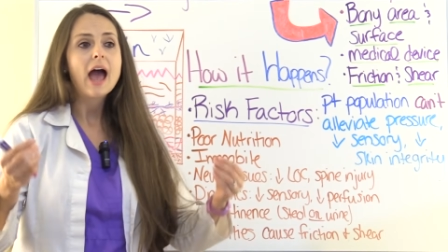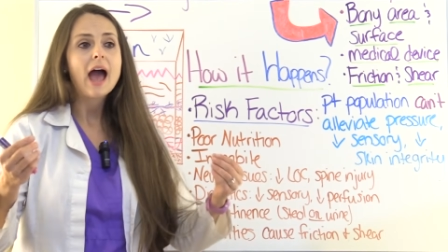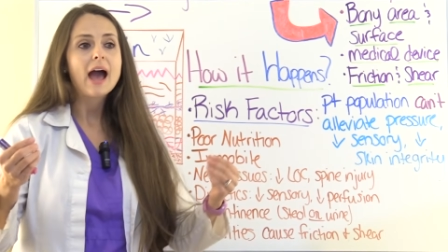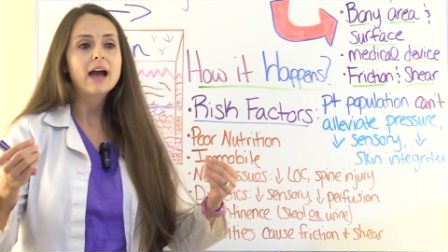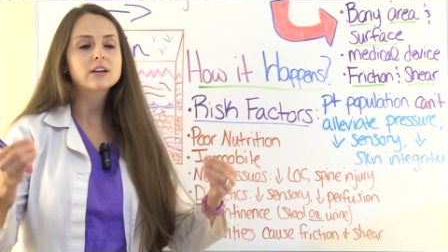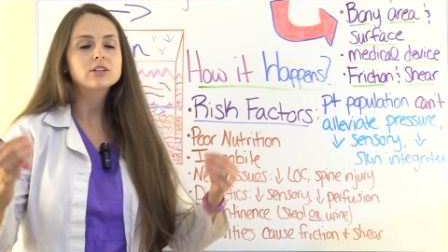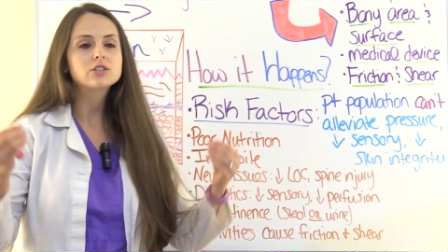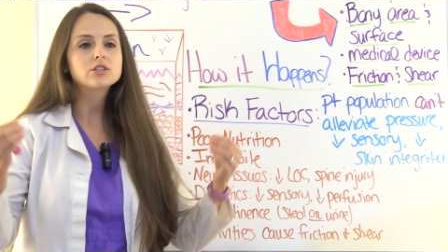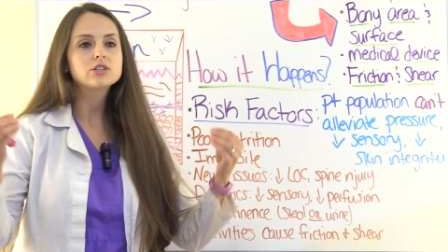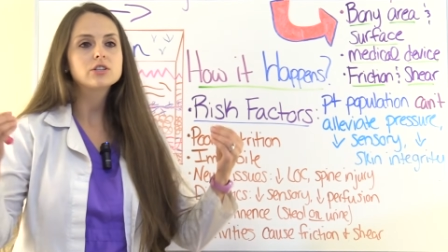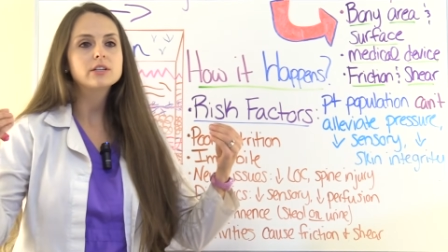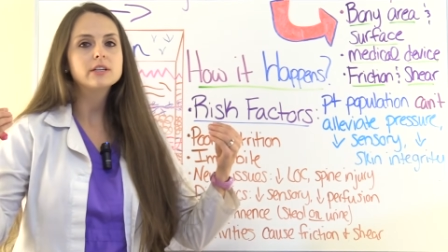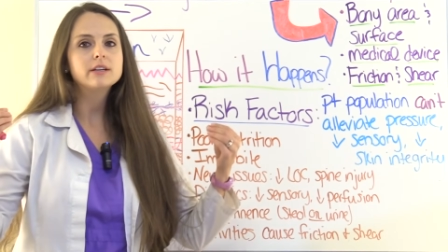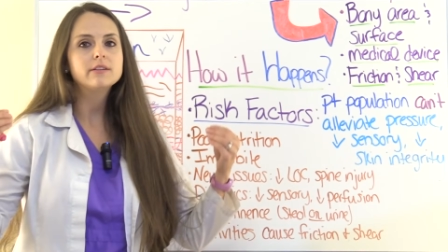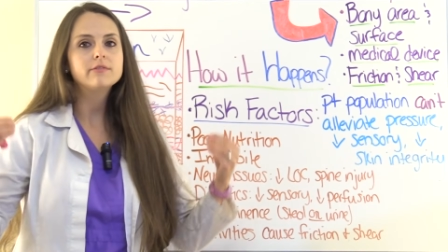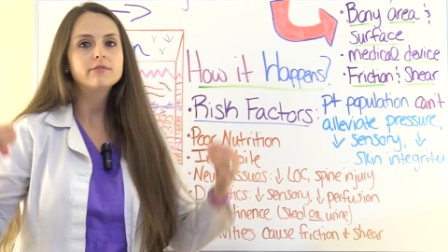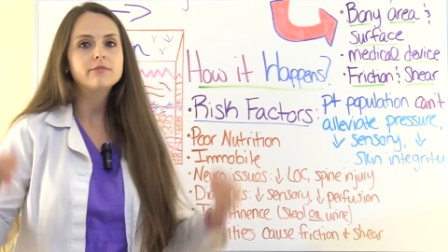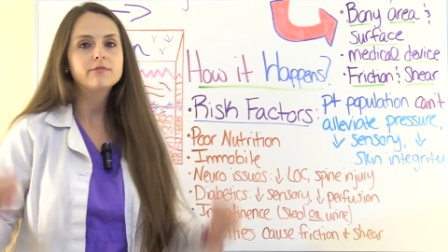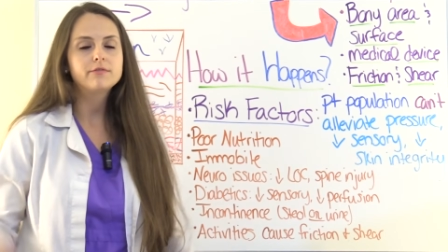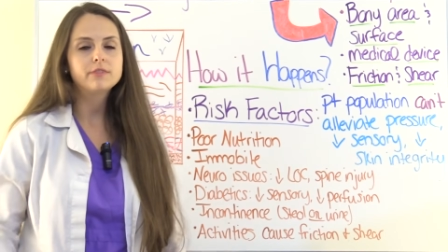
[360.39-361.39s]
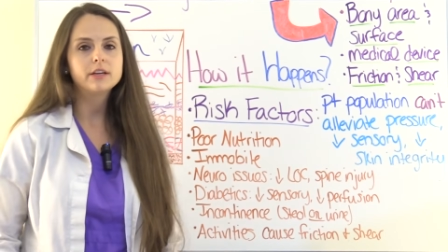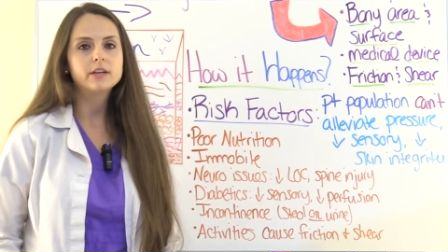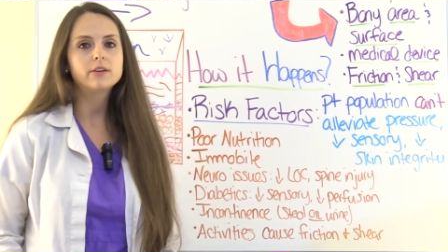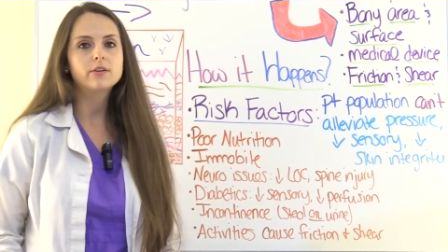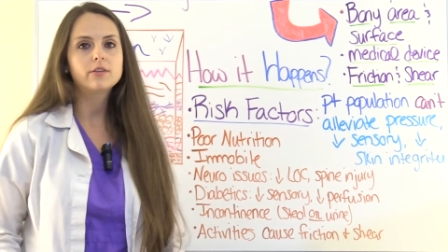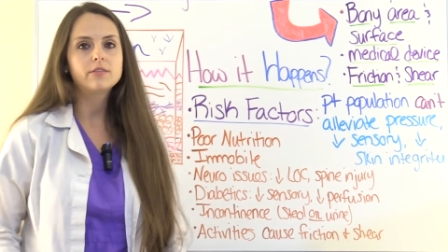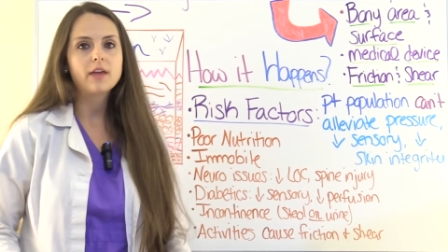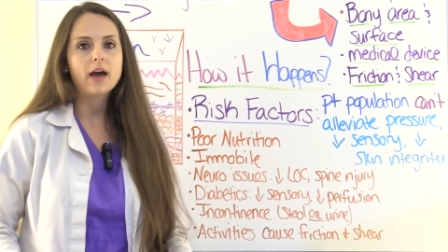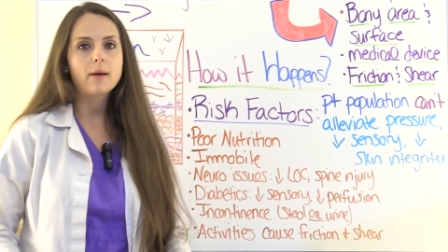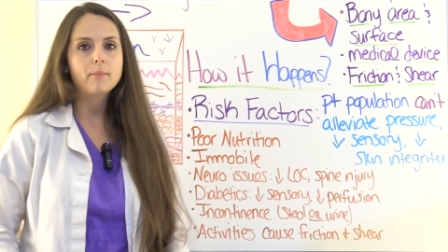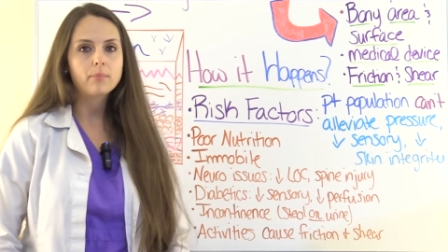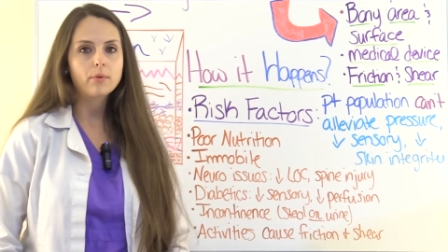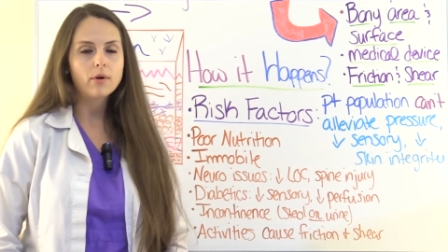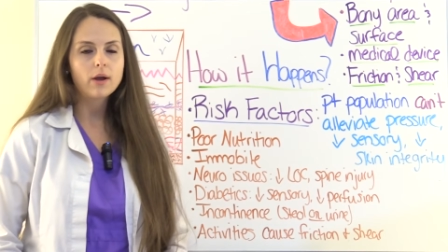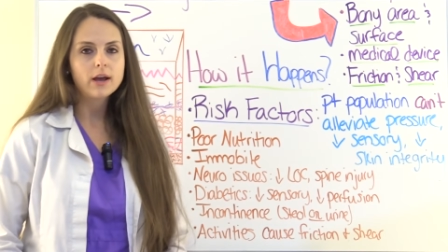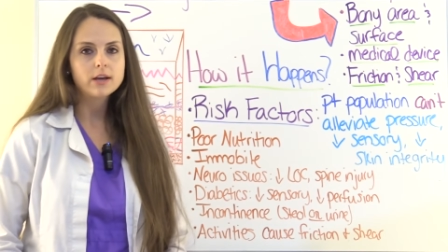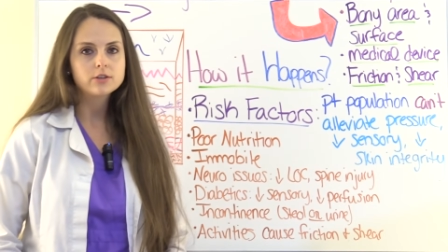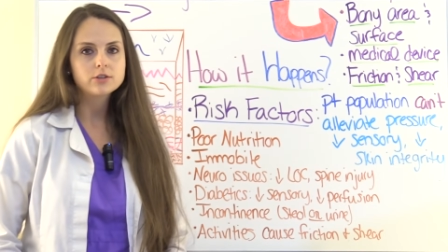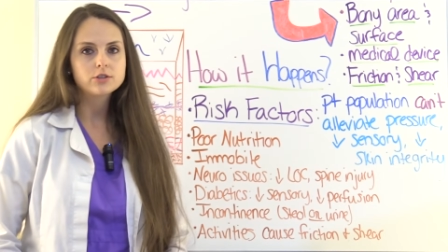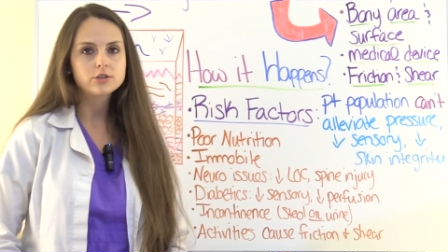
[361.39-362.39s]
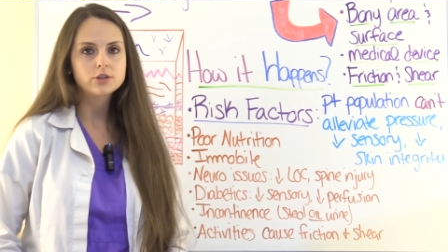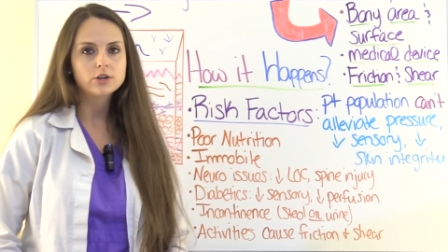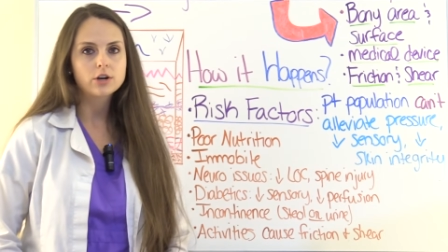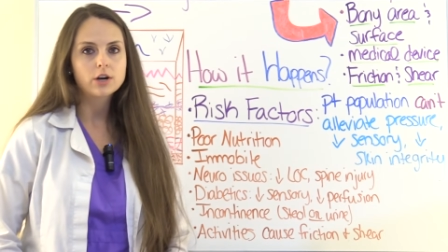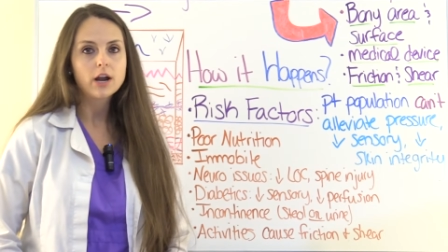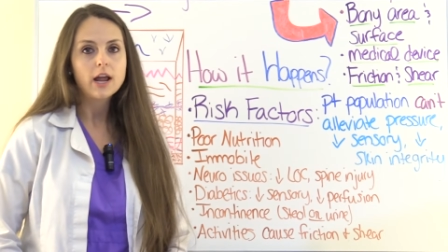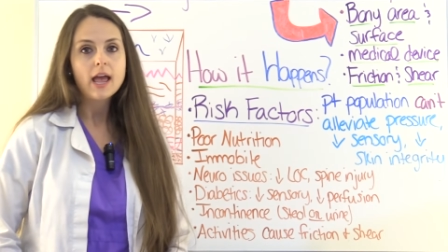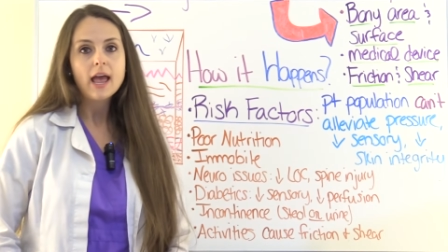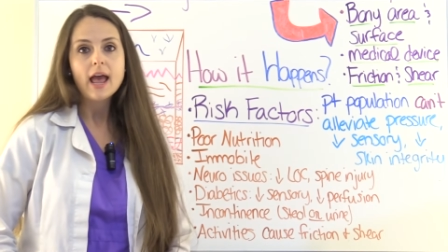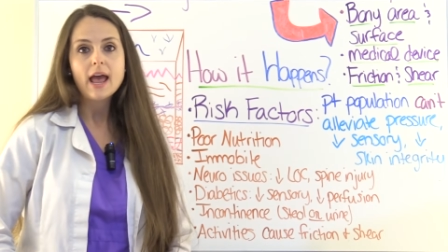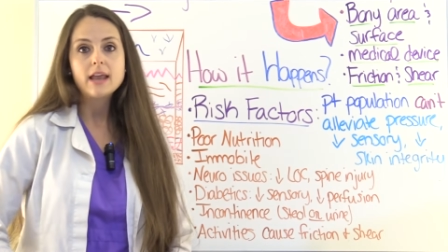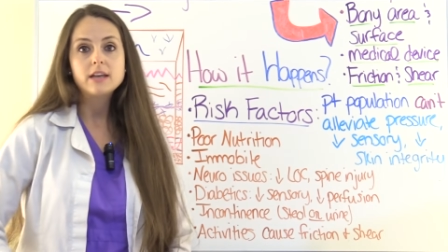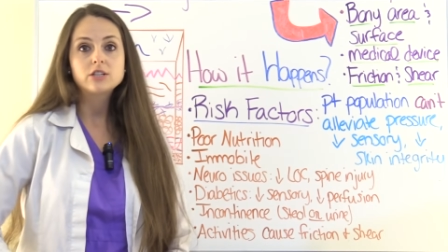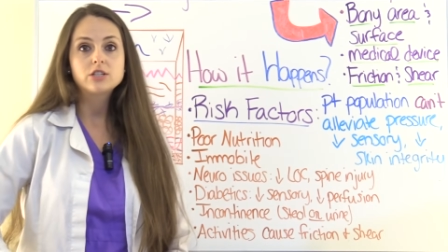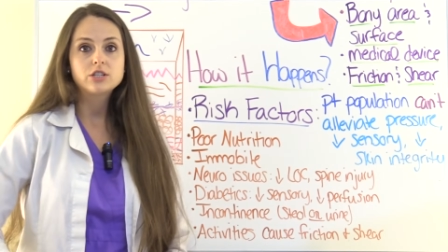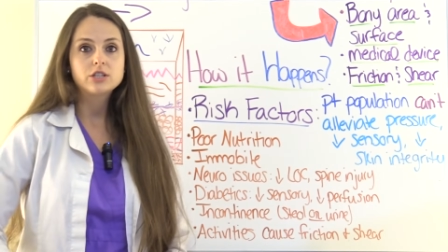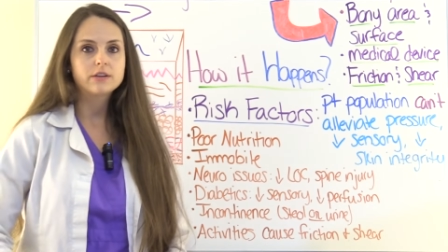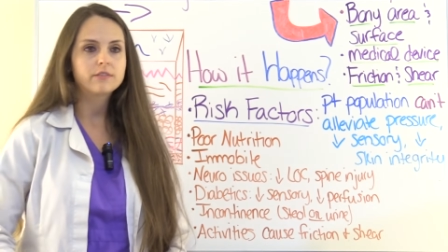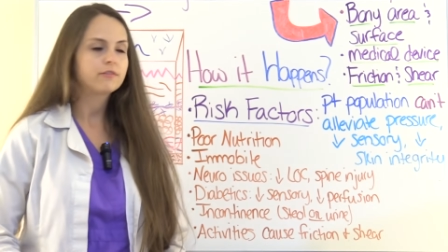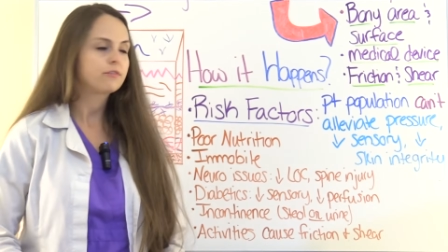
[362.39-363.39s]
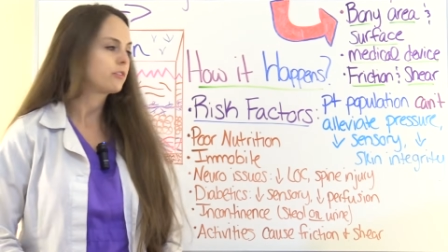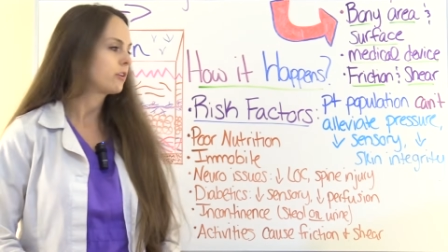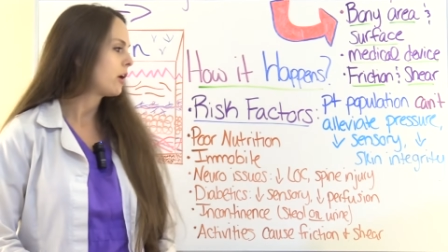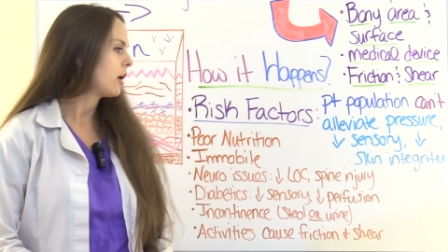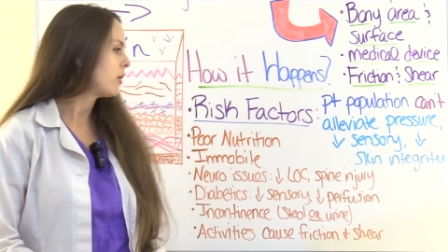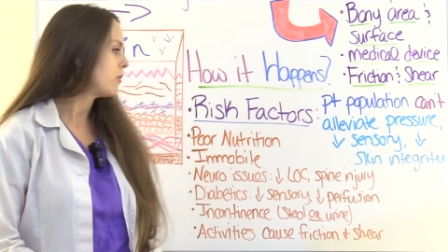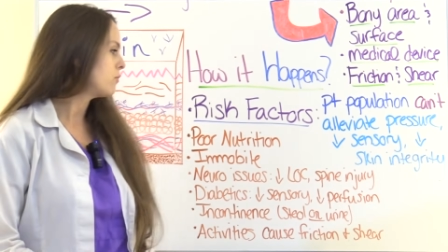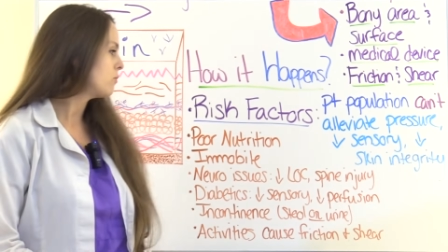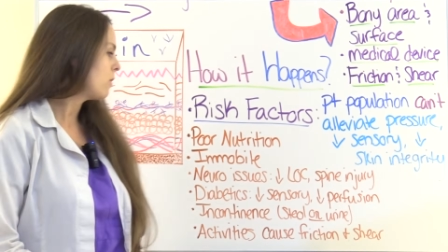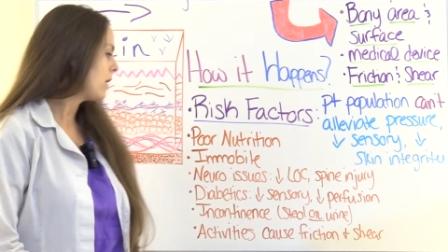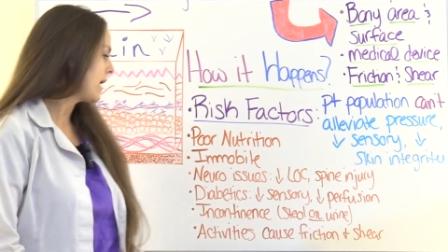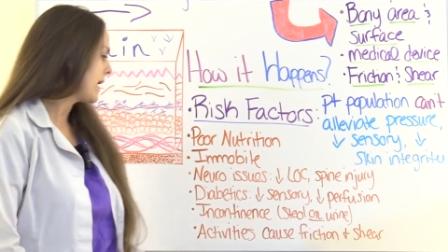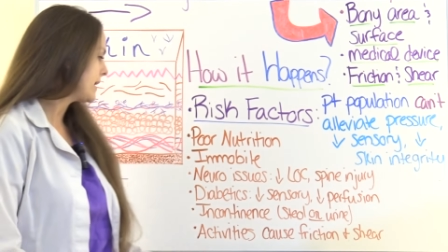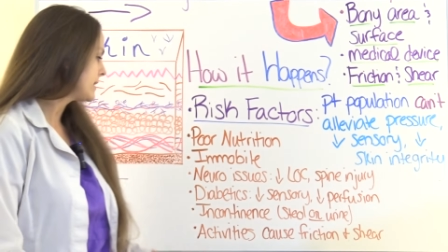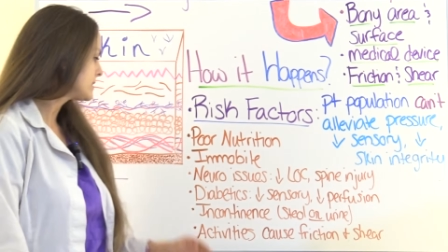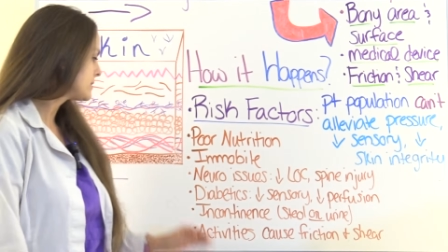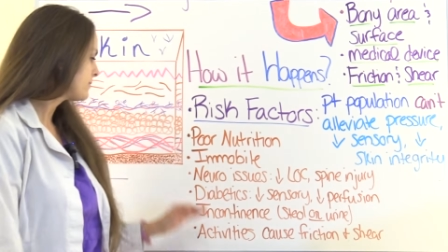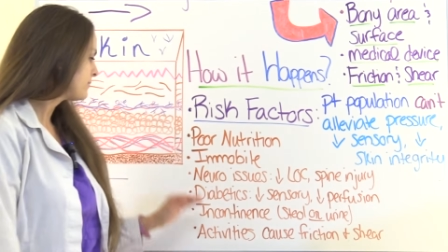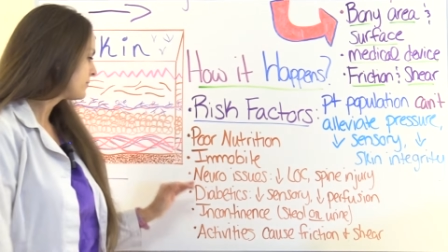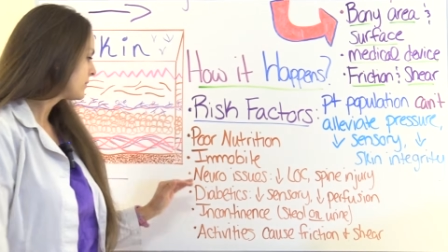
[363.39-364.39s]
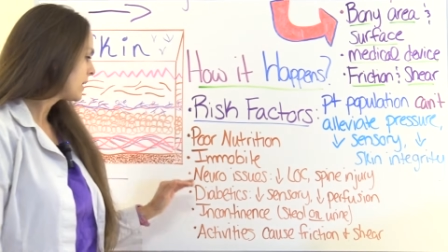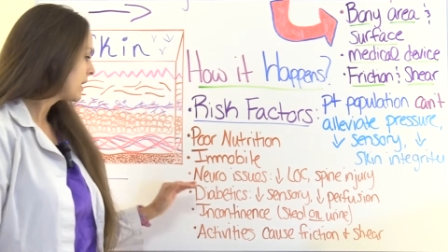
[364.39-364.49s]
actually feel that pressure and shift their own weight.